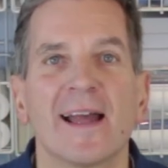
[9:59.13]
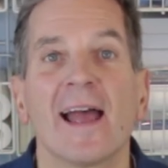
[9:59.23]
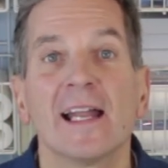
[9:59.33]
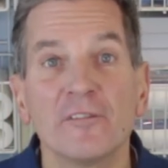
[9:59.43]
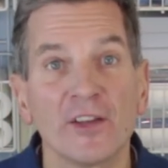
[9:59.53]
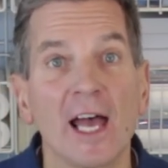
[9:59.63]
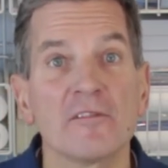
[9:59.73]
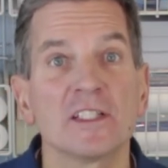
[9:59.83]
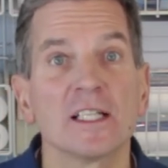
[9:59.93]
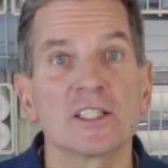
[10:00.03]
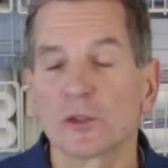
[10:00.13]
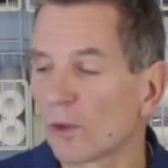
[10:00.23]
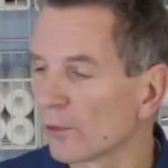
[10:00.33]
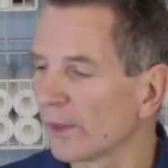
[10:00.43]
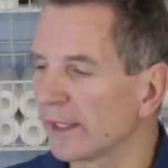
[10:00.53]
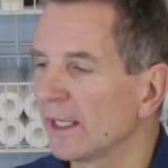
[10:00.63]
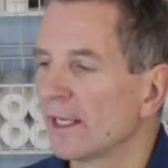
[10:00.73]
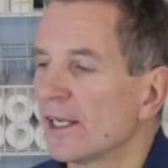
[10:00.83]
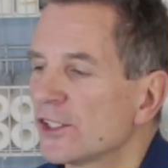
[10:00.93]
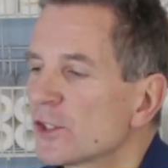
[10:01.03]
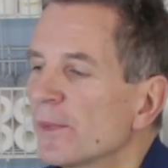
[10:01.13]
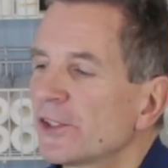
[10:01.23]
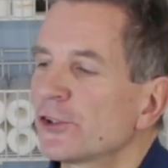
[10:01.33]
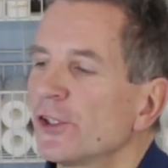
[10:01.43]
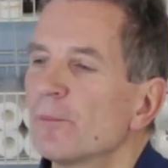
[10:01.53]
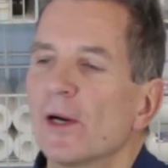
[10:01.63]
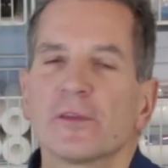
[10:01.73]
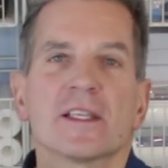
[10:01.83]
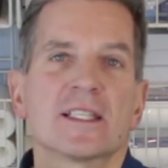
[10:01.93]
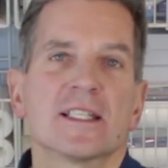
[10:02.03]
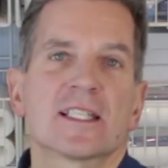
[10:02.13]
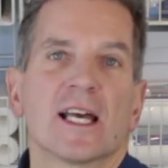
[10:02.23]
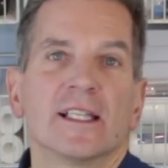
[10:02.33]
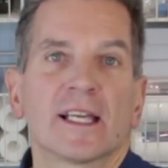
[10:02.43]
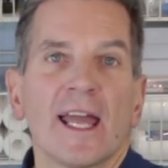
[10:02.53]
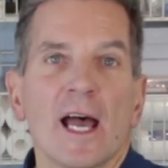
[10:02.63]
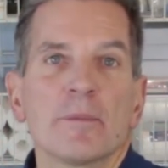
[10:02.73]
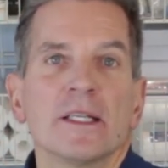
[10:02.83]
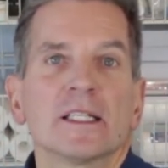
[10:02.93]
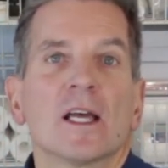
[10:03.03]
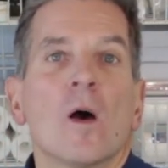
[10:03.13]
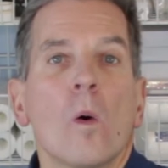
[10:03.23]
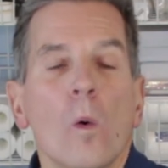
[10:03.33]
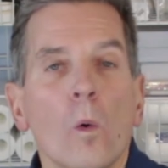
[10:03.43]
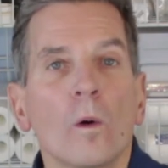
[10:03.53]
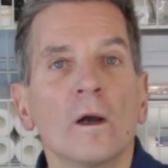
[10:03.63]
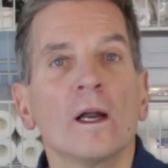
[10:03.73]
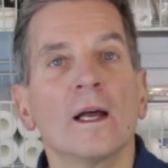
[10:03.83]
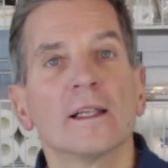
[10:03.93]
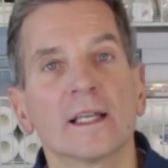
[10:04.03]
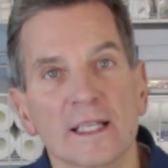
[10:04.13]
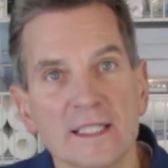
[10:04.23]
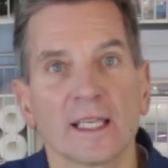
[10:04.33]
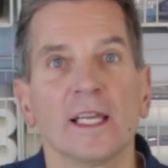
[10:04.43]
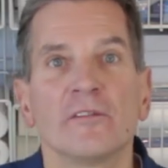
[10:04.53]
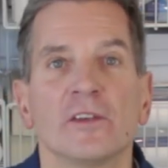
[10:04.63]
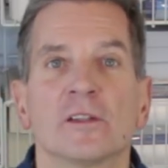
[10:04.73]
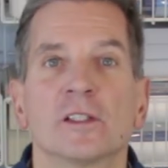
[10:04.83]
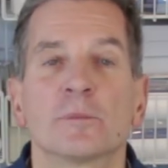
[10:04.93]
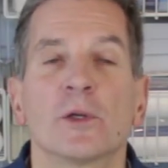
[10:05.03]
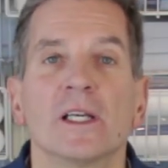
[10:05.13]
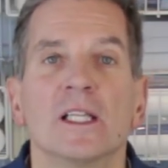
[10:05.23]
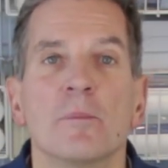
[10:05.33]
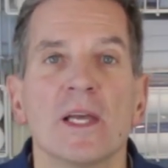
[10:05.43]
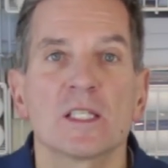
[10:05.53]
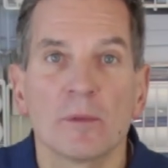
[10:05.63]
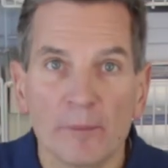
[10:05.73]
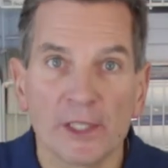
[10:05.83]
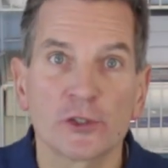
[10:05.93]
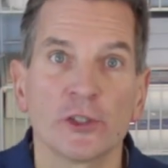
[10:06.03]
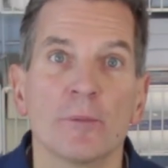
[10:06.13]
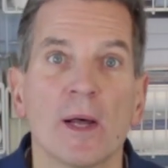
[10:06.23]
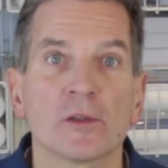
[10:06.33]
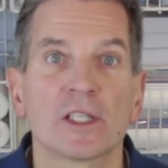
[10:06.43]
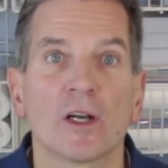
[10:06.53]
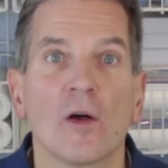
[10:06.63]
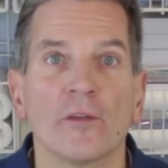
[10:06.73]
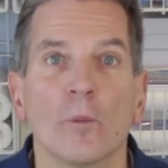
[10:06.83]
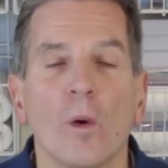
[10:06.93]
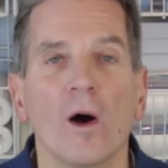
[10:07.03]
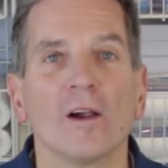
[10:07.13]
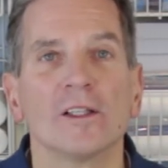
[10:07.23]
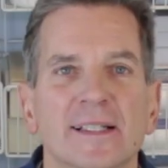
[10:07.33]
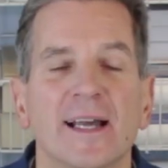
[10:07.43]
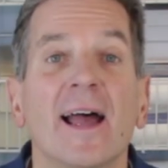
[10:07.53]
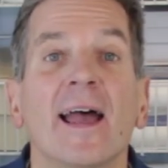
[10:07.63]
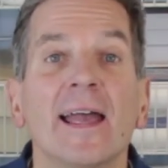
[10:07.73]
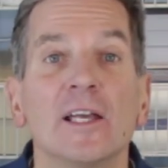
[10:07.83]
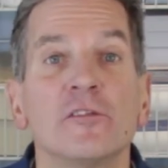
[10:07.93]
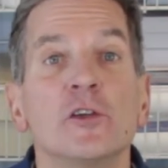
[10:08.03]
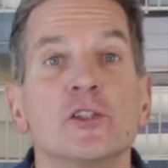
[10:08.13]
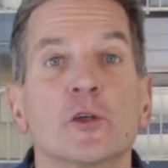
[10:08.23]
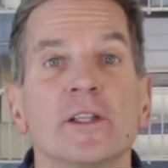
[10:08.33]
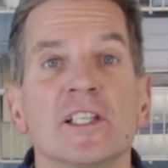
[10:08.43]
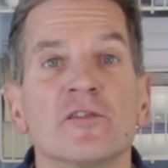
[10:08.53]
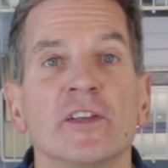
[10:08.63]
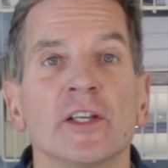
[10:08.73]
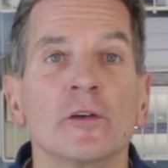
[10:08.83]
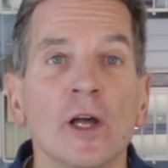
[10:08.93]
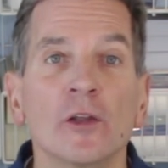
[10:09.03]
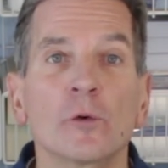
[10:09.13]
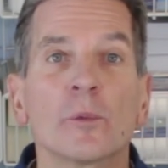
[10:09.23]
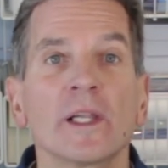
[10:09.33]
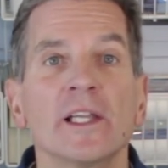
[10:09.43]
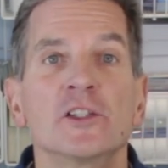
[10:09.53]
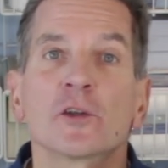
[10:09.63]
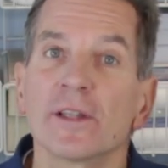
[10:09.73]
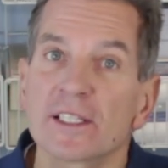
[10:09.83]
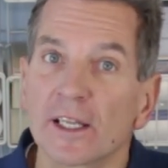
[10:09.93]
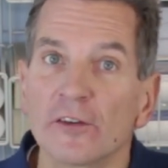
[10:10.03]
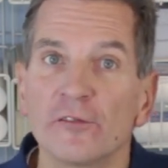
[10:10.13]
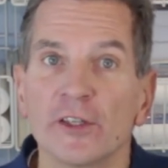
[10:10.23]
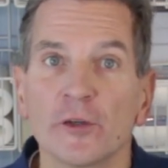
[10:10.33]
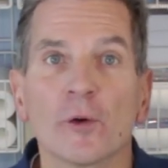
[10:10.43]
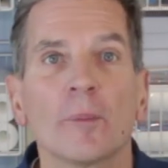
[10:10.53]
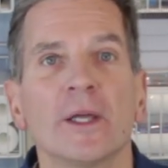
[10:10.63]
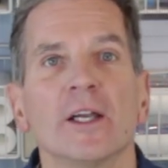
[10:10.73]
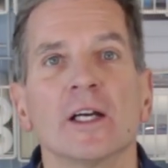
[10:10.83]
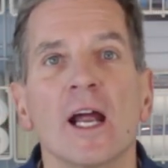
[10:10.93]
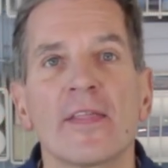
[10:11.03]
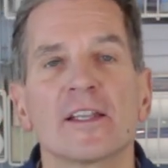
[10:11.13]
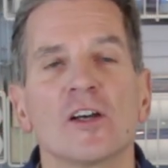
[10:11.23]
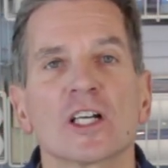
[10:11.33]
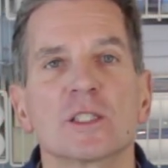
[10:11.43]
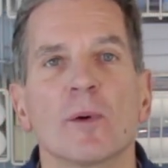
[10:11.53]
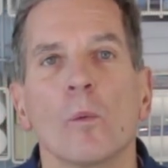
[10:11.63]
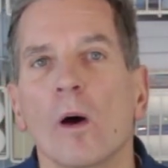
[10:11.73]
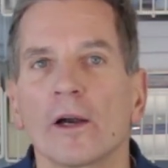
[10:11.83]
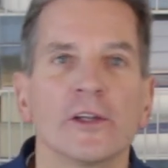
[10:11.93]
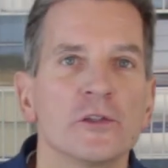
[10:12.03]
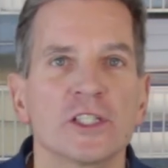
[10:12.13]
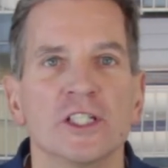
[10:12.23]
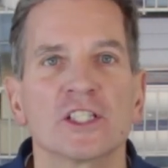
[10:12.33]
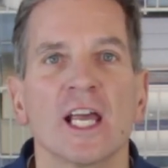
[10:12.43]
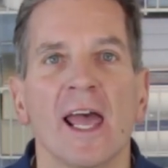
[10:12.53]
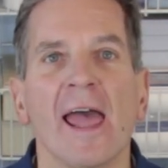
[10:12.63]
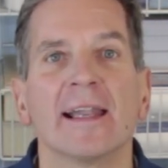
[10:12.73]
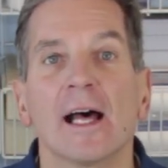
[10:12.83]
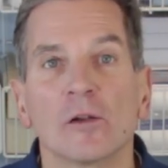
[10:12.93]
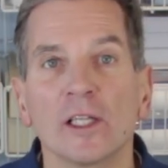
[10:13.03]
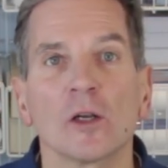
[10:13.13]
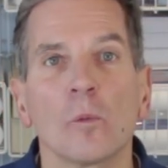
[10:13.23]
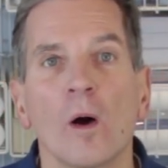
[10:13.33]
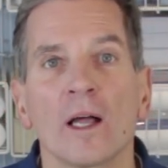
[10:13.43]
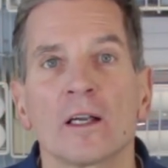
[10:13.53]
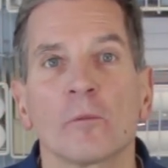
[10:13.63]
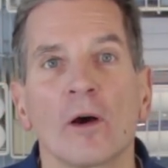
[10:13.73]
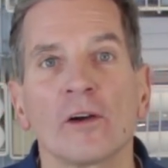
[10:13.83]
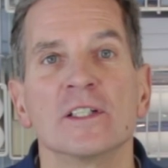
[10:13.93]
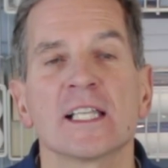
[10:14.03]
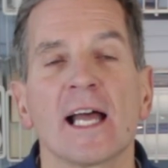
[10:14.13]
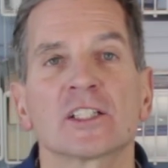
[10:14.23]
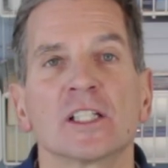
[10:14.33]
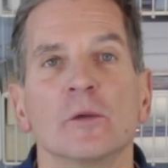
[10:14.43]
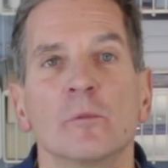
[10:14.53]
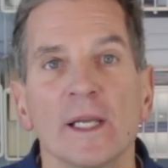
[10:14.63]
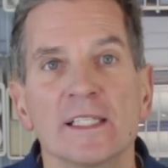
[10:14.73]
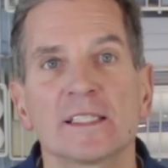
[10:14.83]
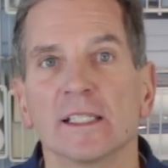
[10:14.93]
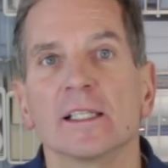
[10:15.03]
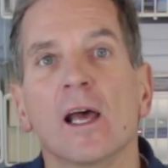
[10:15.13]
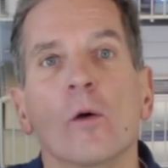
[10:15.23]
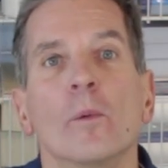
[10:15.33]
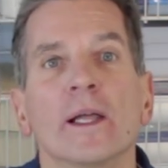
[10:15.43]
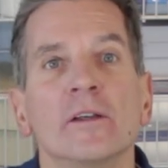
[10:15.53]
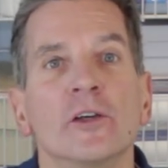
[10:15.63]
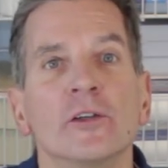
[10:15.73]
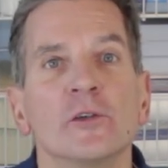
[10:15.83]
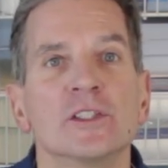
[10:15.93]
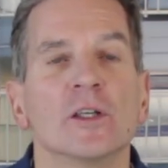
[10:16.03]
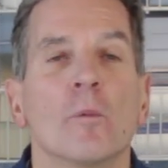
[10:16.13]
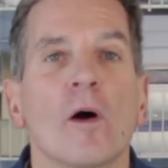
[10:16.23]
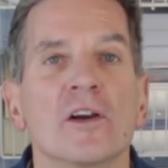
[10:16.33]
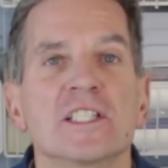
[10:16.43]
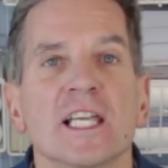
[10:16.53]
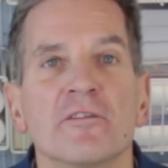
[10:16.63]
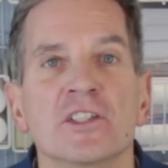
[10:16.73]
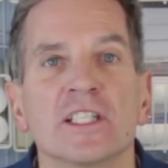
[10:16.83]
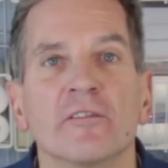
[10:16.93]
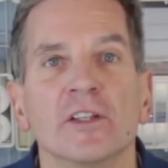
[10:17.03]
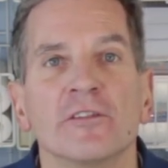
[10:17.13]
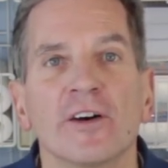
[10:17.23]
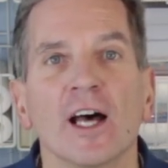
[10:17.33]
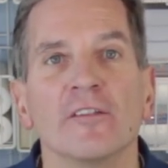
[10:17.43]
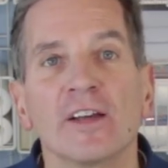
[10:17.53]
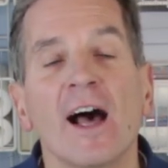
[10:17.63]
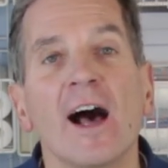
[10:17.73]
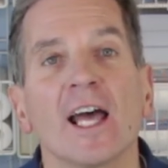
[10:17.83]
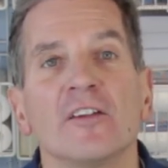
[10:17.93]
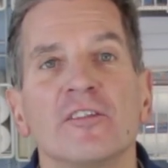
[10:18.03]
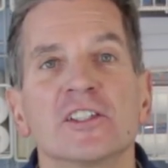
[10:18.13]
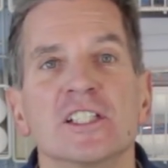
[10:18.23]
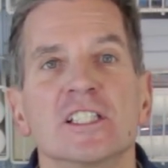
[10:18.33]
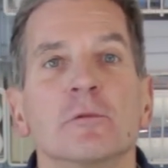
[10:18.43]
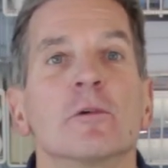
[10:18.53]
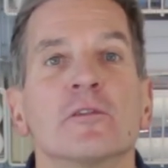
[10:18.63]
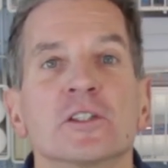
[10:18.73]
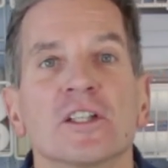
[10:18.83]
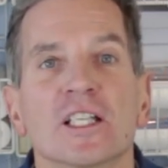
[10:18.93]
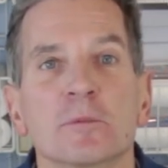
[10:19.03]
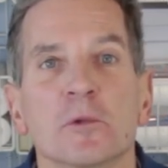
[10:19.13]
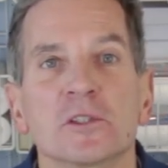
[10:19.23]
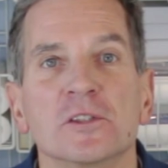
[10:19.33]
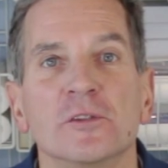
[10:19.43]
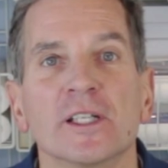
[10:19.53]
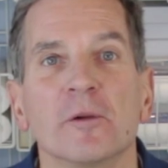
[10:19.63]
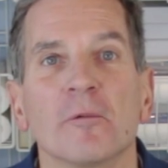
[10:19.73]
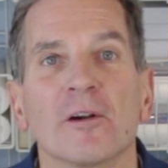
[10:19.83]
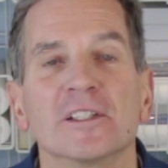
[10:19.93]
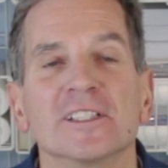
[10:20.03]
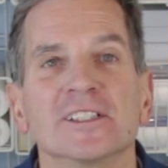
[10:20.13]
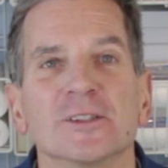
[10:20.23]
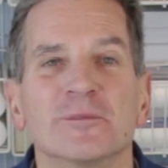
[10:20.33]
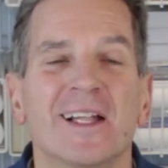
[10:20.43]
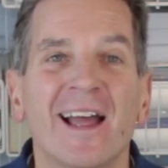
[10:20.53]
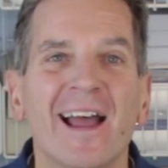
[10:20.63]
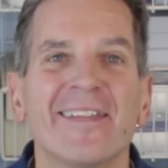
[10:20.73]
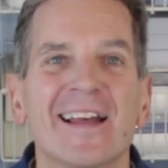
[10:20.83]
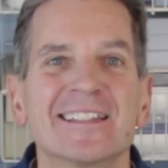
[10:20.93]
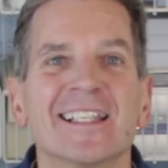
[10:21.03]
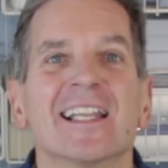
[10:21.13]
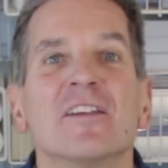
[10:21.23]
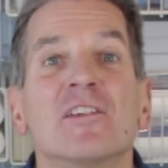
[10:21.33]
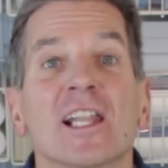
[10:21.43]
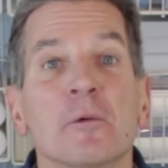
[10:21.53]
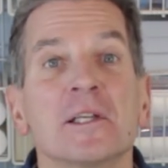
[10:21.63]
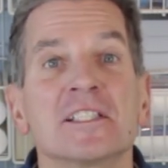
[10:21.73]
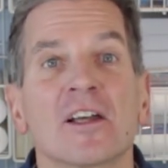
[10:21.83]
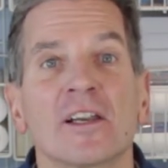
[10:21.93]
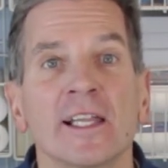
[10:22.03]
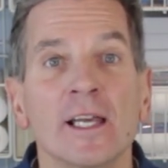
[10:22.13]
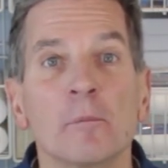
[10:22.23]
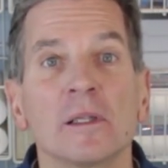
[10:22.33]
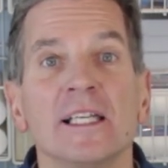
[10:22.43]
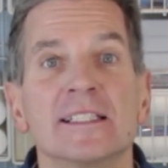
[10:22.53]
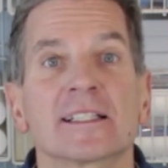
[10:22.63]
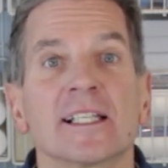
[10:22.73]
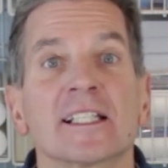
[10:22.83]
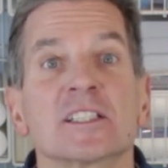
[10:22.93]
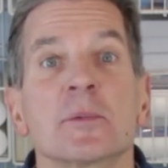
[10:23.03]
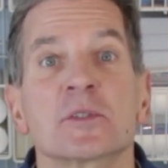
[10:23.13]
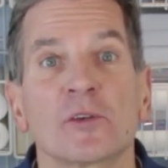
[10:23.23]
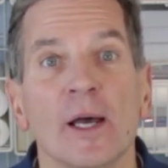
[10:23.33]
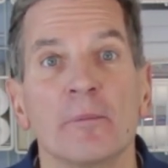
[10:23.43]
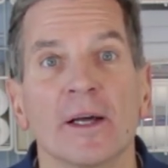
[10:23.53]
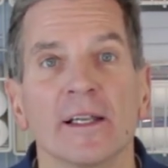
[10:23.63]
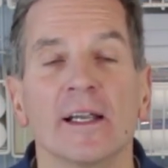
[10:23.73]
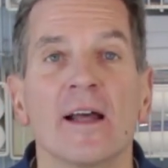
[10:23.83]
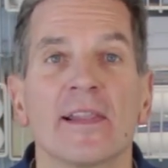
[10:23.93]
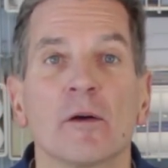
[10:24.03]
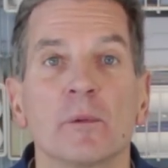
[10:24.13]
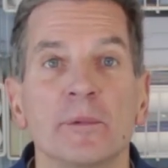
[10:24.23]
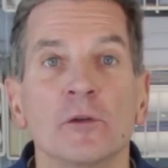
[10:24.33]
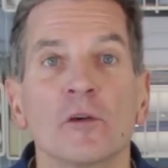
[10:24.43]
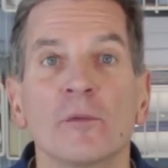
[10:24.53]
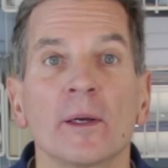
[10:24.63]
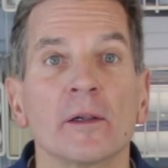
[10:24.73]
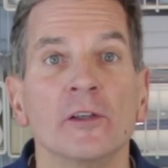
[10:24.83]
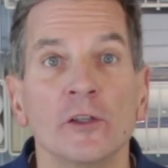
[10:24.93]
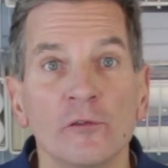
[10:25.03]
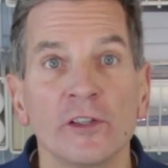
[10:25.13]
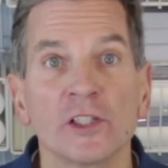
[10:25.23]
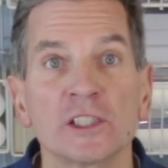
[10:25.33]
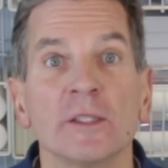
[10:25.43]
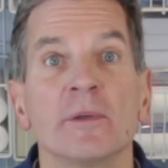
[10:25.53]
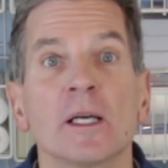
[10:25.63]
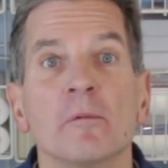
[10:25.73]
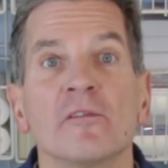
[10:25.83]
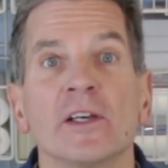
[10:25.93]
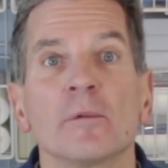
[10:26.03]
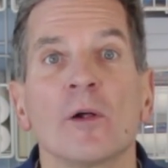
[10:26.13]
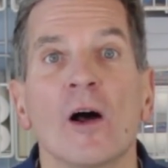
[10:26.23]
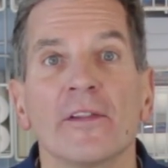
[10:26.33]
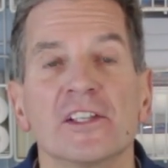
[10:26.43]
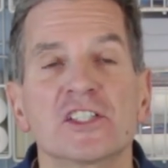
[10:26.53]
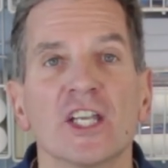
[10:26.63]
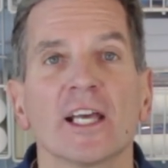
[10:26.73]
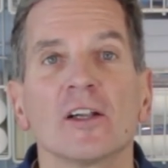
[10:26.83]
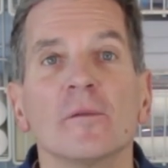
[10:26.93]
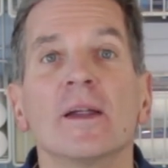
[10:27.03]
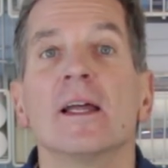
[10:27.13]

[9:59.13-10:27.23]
And if you haven't done so already, just make sure you mount this inside the cabinet, or like I say, if you're putting in the basement, make sure you mount it on the wall. Hey, if you enjoyed this video, you'll really enjoy this other video up here that talks about water usage and how little water is actually wasted when you're using a Water Saver 75 high efficiency reverse osmosis drinking water system. And that's it. If you like what you saw today, please click the subscribe button. That way you'll be notified of all new videos that become available on this channel.